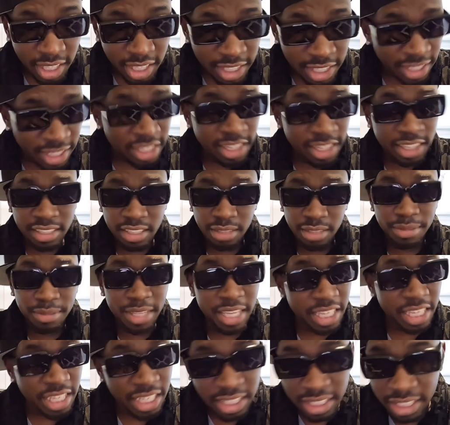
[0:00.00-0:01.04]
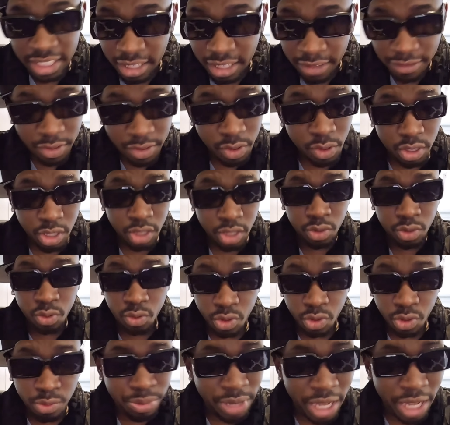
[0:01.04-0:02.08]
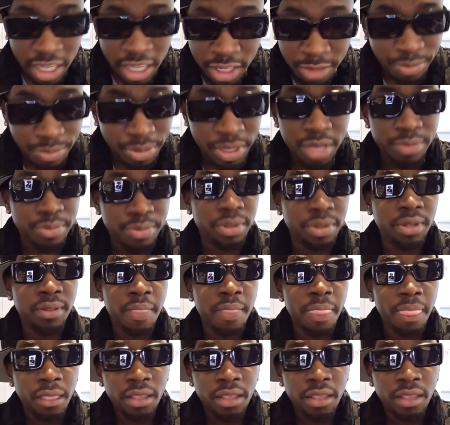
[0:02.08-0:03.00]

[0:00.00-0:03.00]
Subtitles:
You no see me interview no Doodle Planet people.